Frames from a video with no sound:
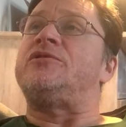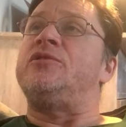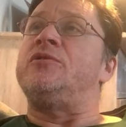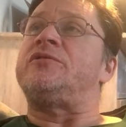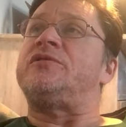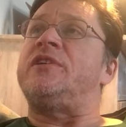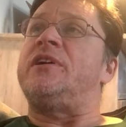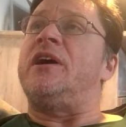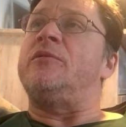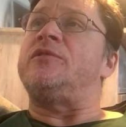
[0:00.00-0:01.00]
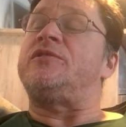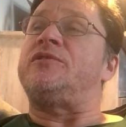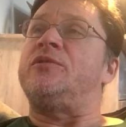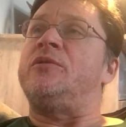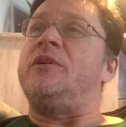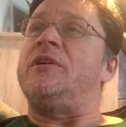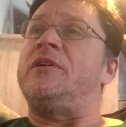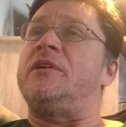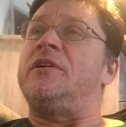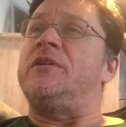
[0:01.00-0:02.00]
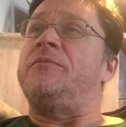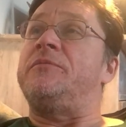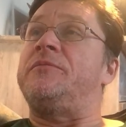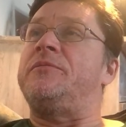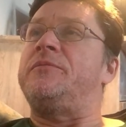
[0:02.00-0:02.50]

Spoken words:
Tuesday, I was doing